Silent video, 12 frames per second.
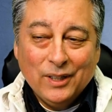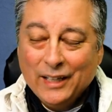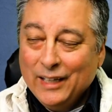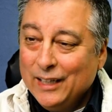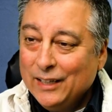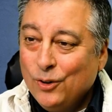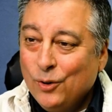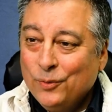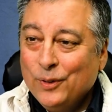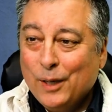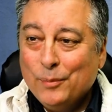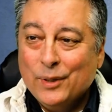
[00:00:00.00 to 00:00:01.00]
and
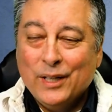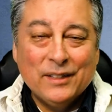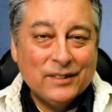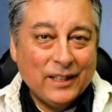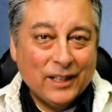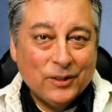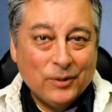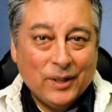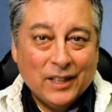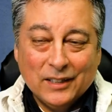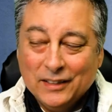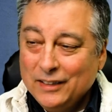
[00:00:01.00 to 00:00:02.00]
hopefully I pronounced that
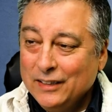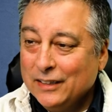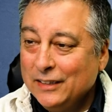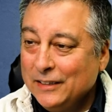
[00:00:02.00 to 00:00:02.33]
correctly.